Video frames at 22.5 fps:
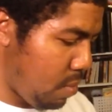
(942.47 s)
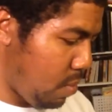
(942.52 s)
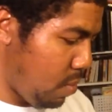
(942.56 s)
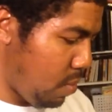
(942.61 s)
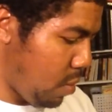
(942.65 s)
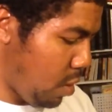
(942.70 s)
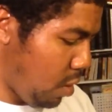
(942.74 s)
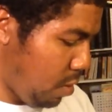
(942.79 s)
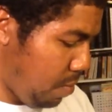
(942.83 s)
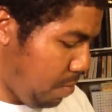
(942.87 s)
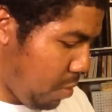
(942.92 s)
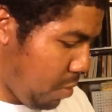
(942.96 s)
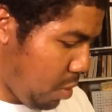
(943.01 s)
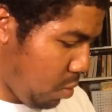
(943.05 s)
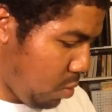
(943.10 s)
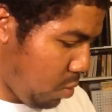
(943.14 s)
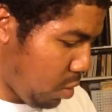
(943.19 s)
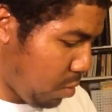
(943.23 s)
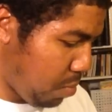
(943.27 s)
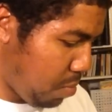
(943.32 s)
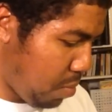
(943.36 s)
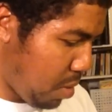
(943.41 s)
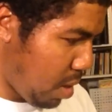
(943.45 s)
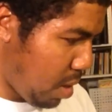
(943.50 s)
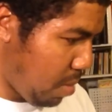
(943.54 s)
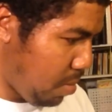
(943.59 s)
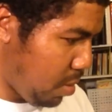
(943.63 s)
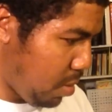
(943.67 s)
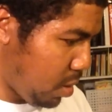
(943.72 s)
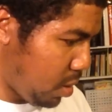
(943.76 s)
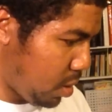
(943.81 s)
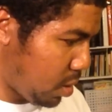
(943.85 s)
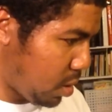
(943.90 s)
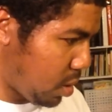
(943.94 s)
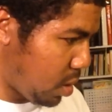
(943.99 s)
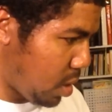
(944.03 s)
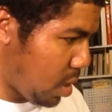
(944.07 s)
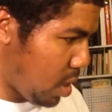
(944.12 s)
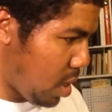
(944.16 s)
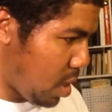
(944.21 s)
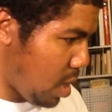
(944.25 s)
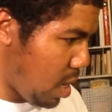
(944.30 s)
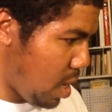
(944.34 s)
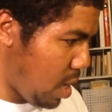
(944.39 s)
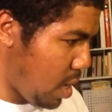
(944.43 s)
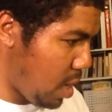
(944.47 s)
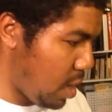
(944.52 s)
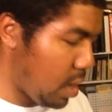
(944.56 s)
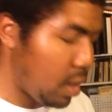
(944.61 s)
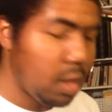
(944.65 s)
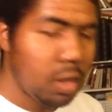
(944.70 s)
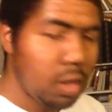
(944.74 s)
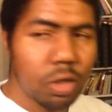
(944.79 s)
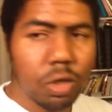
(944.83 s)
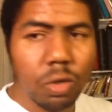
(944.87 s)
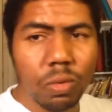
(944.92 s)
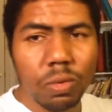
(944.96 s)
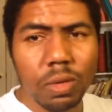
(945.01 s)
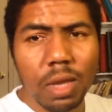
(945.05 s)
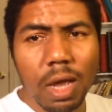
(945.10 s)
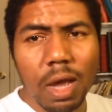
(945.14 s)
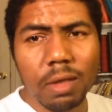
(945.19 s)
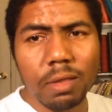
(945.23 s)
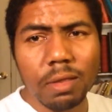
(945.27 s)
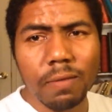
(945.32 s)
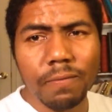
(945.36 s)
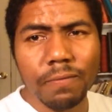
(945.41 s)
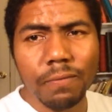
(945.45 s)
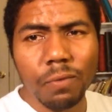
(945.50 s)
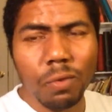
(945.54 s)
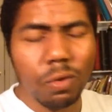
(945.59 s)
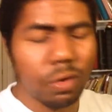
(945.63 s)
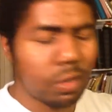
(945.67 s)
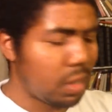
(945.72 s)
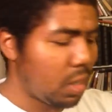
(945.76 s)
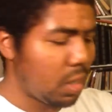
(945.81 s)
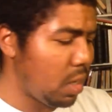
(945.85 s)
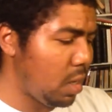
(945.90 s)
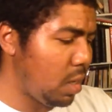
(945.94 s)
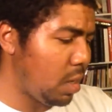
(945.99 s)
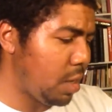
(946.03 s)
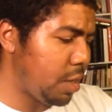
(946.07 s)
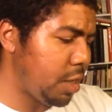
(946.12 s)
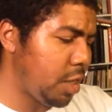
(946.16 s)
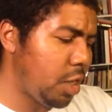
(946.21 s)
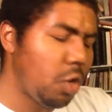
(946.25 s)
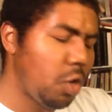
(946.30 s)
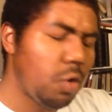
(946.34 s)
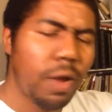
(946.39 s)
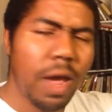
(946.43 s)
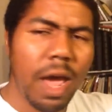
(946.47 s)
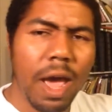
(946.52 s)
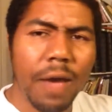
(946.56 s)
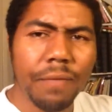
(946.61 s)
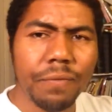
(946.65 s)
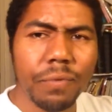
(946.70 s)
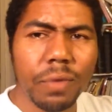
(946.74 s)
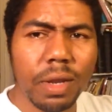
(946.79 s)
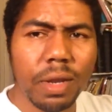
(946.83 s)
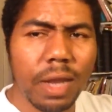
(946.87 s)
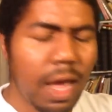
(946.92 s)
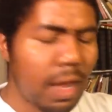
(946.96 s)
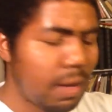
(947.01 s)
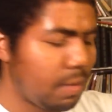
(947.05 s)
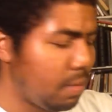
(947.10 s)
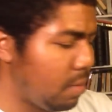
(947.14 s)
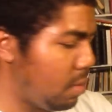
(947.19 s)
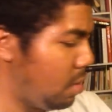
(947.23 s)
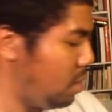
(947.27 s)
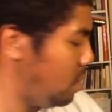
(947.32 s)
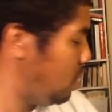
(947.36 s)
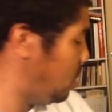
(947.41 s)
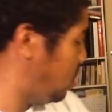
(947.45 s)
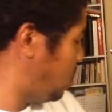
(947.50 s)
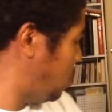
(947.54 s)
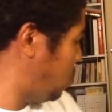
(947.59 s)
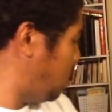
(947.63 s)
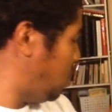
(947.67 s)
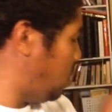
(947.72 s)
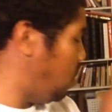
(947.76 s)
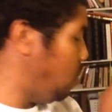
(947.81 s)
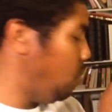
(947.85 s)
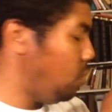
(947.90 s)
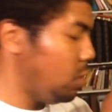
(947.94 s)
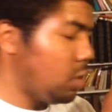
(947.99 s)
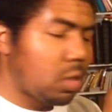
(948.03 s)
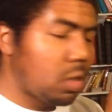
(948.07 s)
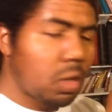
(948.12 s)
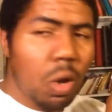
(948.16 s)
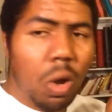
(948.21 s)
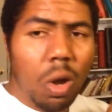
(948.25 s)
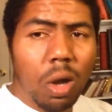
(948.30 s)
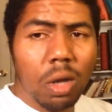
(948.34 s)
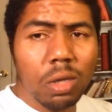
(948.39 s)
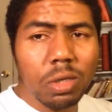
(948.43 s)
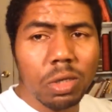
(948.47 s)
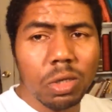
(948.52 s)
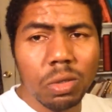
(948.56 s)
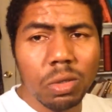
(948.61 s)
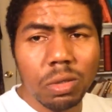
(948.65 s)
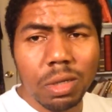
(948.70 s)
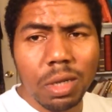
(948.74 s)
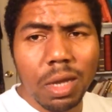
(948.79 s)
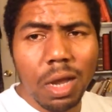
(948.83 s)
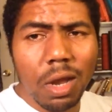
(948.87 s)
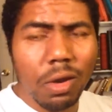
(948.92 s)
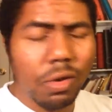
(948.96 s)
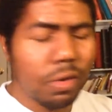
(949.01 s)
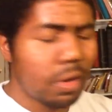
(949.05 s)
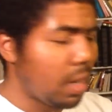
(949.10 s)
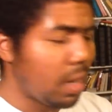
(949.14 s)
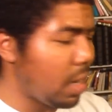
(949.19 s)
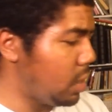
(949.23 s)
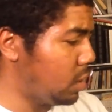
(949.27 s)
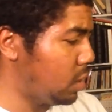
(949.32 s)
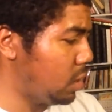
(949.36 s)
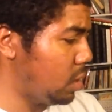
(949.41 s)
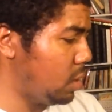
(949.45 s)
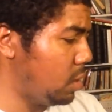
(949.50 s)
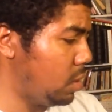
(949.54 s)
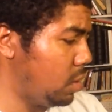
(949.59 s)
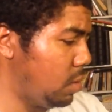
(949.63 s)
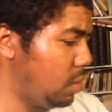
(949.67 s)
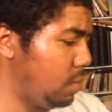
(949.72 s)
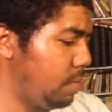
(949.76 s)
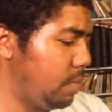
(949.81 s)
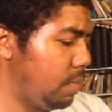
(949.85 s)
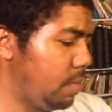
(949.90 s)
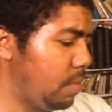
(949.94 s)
this book was published in 2014, a year after that was taught to the congregations.